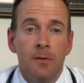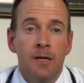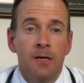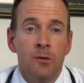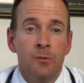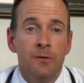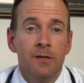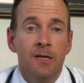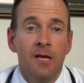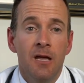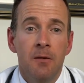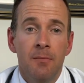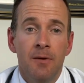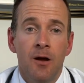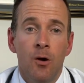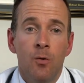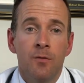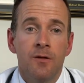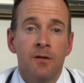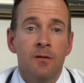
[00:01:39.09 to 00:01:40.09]
It only came
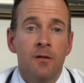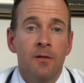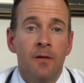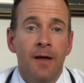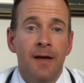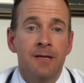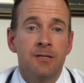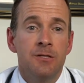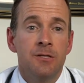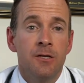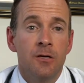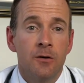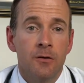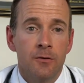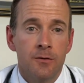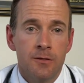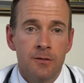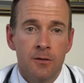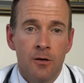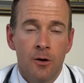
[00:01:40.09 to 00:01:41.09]
out within the last
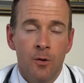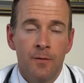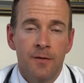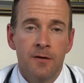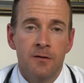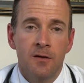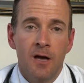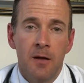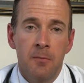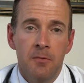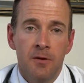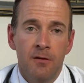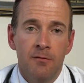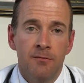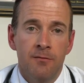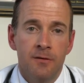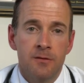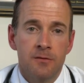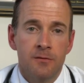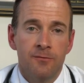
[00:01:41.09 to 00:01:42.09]
year or so at the timing
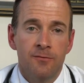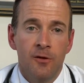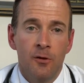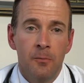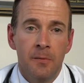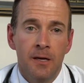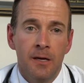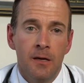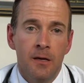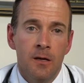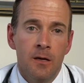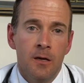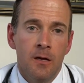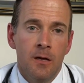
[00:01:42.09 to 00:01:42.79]
of this filming,